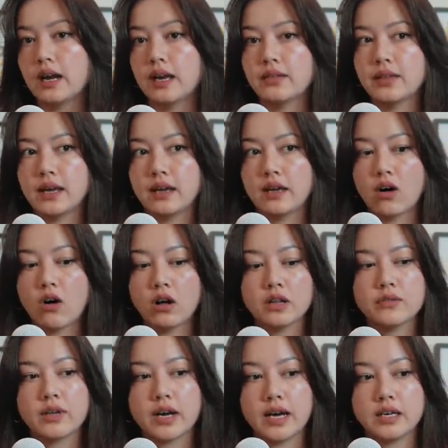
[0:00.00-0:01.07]
and that all
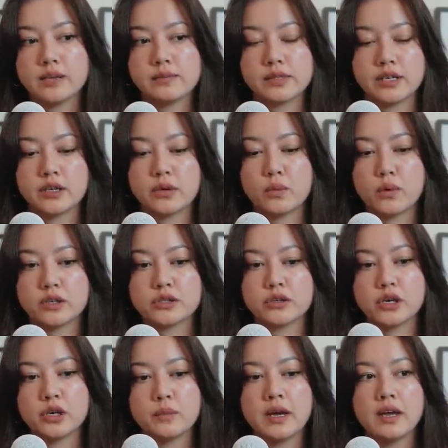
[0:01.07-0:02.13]
of the items in your
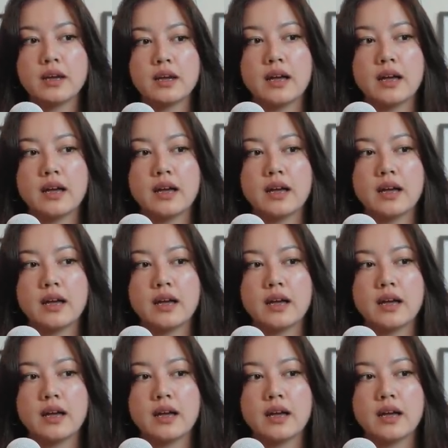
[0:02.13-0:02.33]
wardrobe